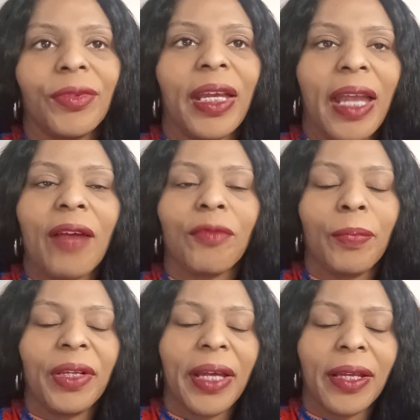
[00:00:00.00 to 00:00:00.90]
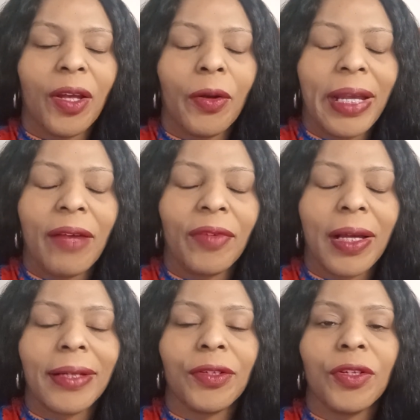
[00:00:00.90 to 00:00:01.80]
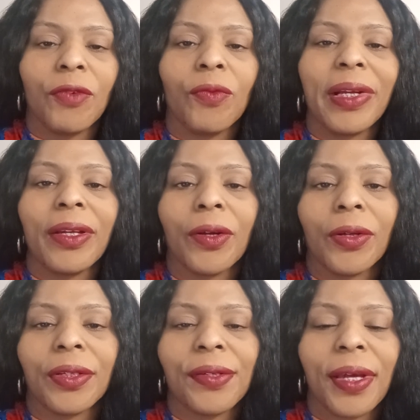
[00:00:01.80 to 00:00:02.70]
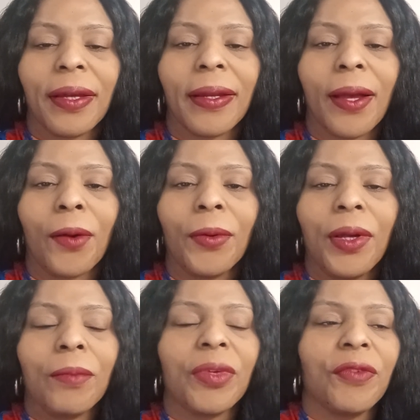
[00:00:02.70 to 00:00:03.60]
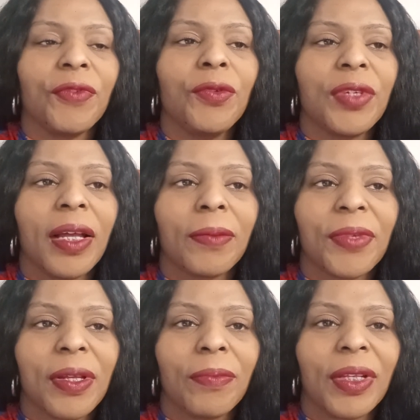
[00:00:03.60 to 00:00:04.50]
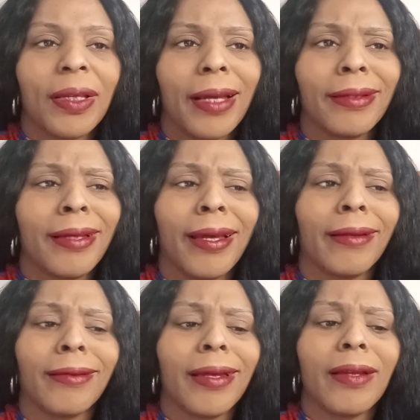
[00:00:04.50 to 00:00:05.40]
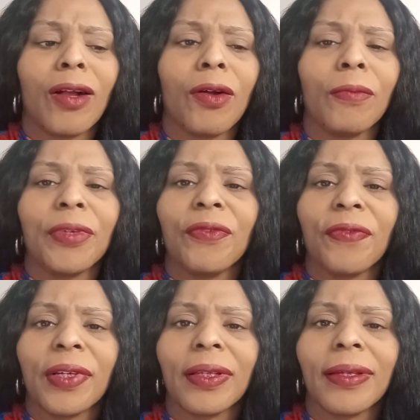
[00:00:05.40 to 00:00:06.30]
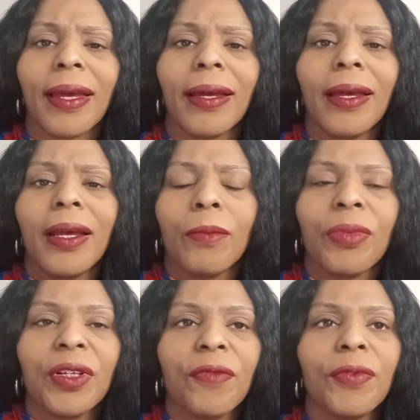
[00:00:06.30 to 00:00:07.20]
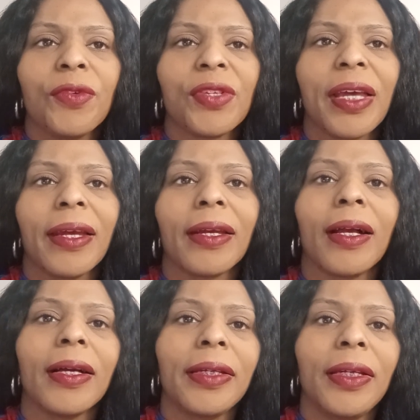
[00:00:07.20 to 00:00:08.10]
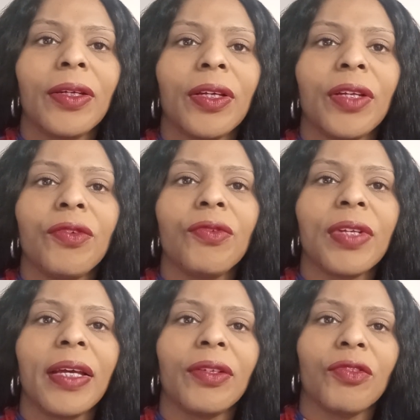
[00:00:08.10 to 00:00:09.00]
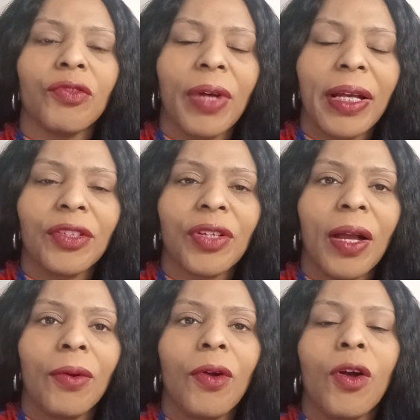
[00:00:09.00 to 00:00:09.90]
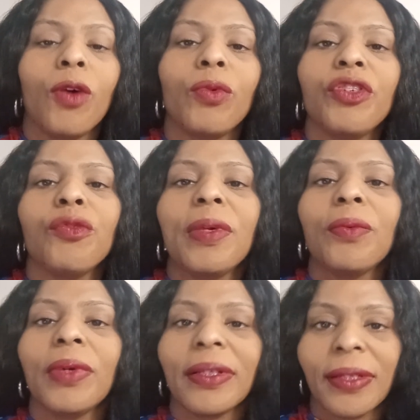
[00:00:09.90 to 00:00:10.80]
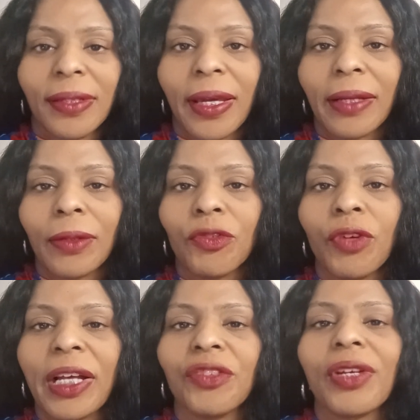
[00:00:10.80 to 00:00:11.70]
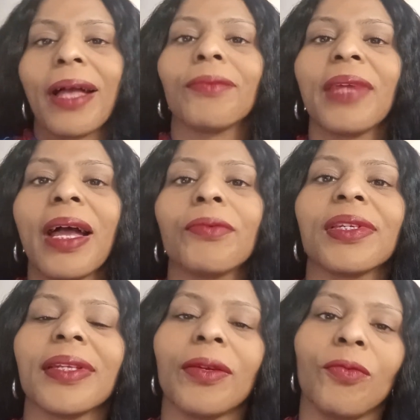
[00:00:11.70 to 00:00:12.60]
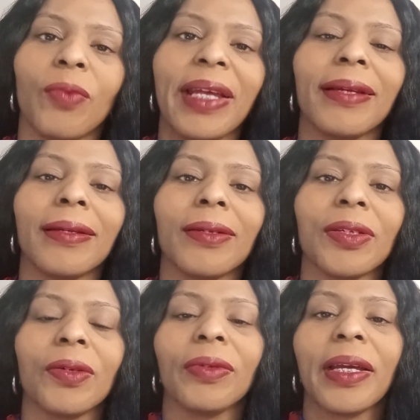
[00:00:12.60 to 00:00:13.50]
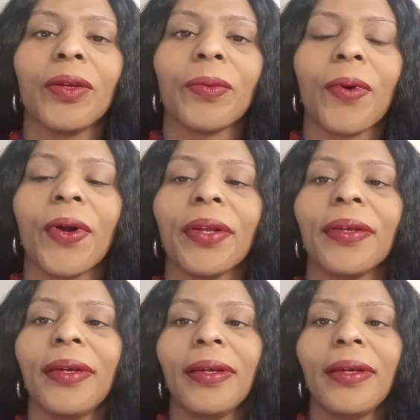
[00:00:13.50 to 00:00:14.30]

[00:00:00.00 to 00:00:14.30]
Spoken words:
They have a plan. They already have an idea of when they're going to take it out. But if you tell them something like that, they're not going to be feeling that. But if you say, honey, can you take the trash out? Or would you be willing to take the trash out now instead of waiting until later on?